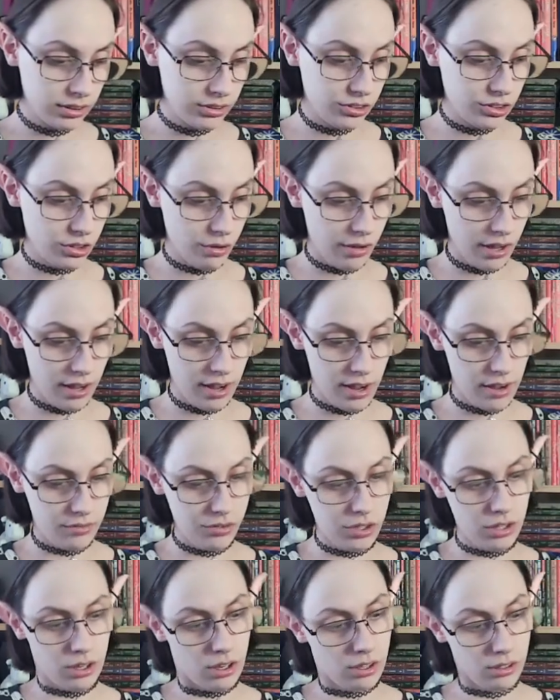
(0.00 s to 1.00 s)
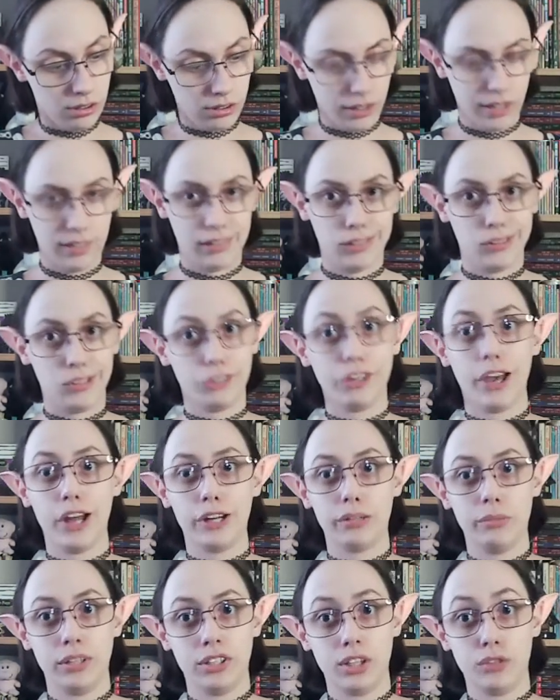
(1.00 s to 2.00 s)
So I have to kind of detach
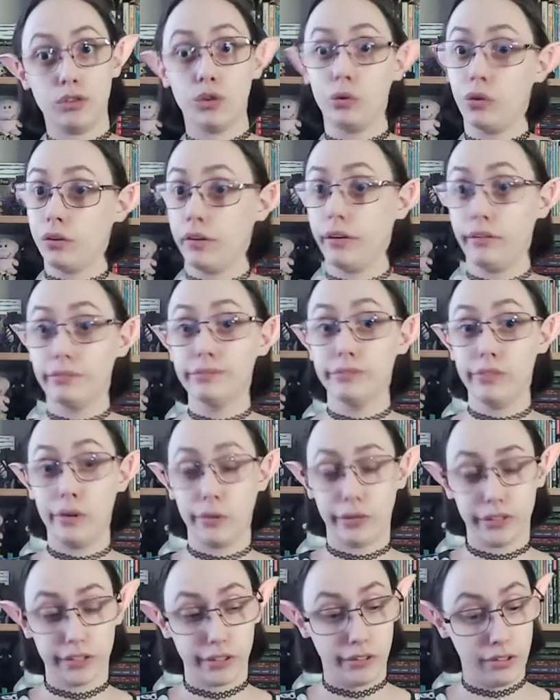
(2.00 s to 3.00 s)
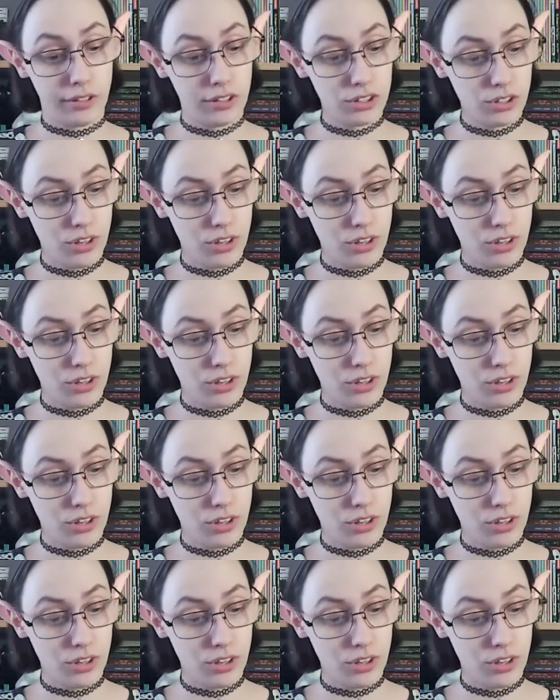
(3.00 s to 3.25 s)
myself and really focus on this.